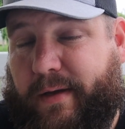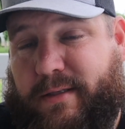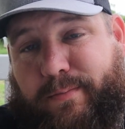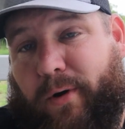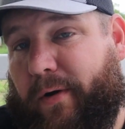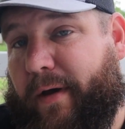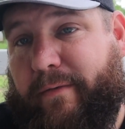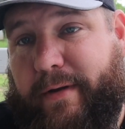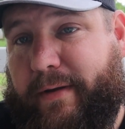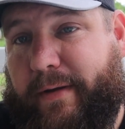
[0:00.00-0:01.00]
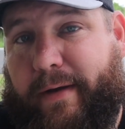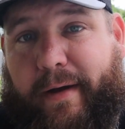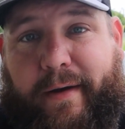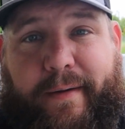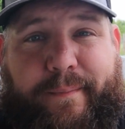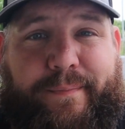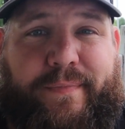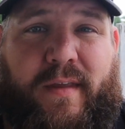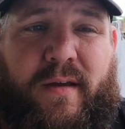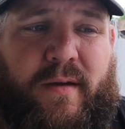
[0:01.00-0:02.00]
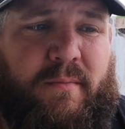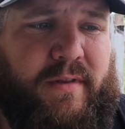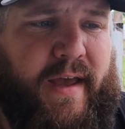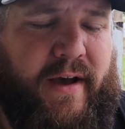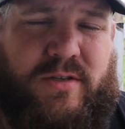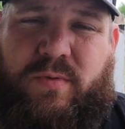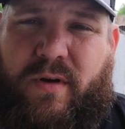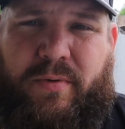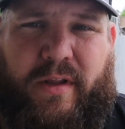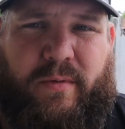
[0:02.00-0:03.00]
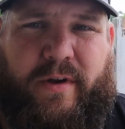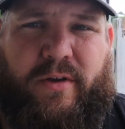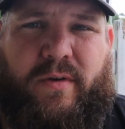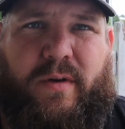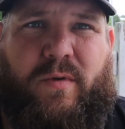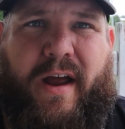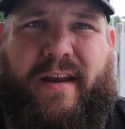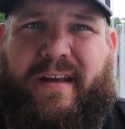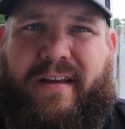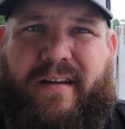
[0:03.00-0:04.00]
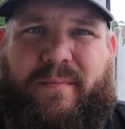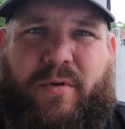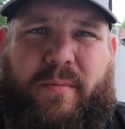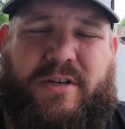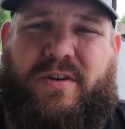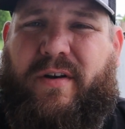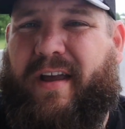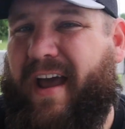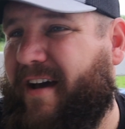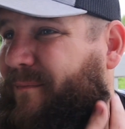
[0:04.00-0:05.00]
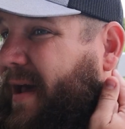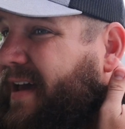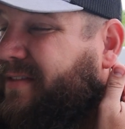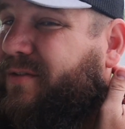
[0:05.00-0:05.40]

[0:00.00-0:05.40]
it's part of it. But the house we're completely redoing. We're adding, pretty much turning a half bath